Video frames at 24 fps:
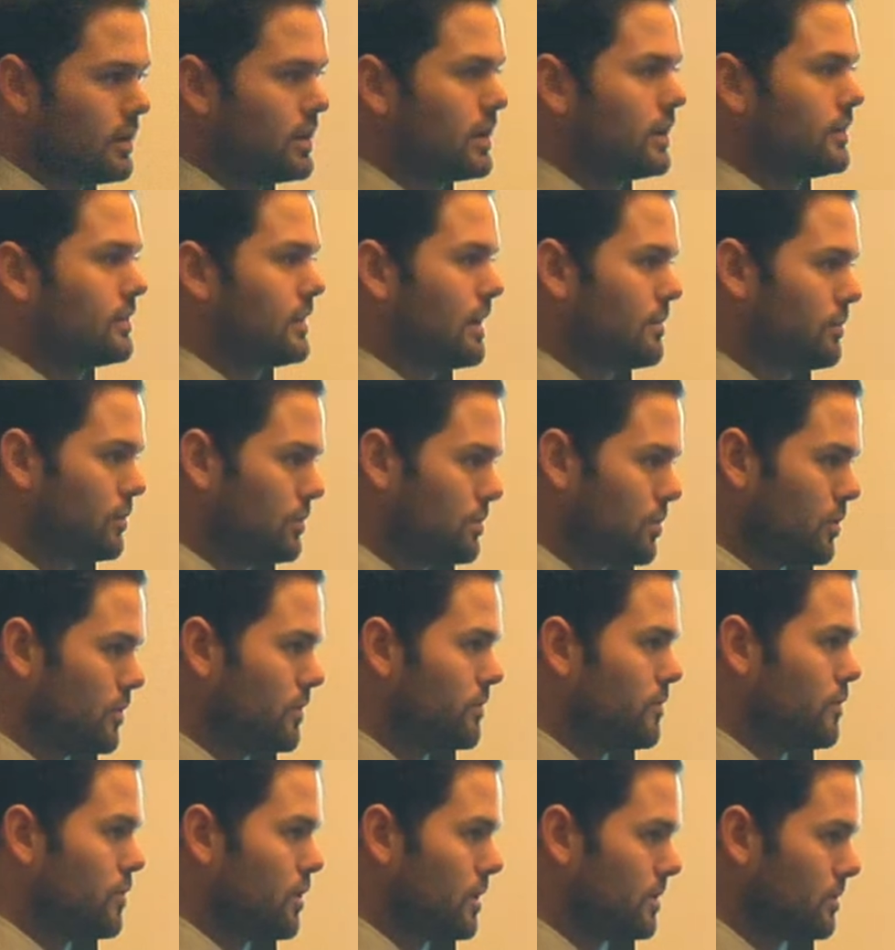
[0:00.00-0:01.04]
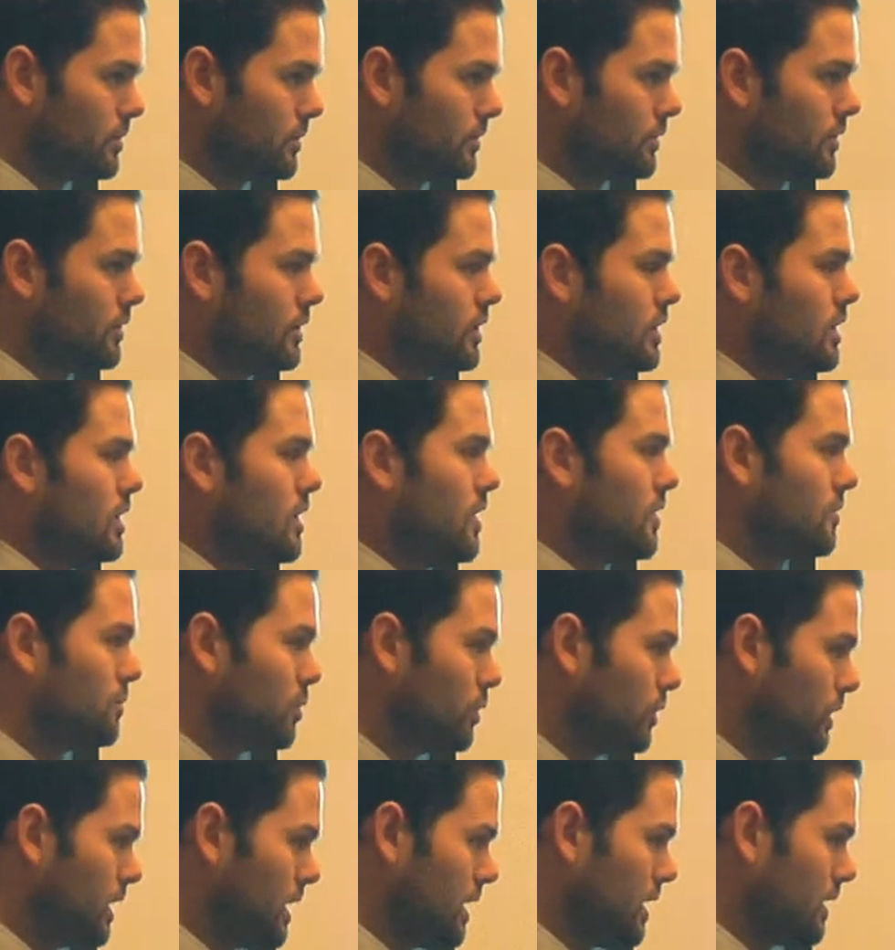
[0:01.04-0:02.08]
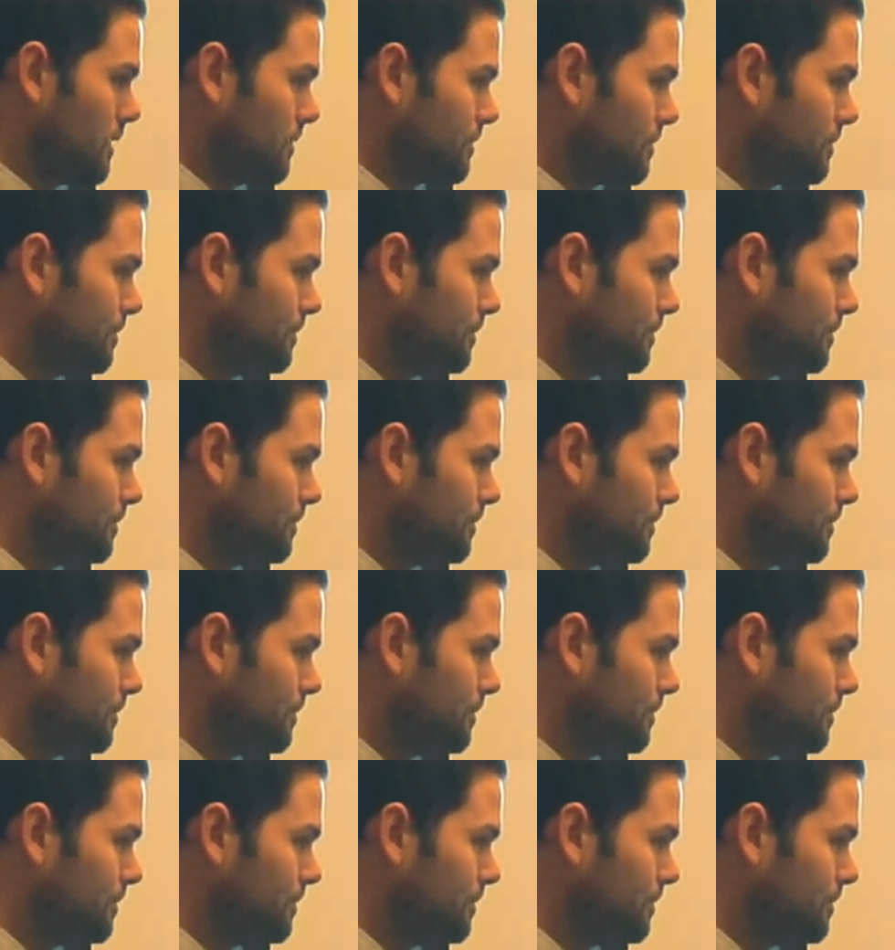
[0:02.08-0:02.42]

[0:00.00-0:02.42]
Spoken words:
unacceptable forms of bullying.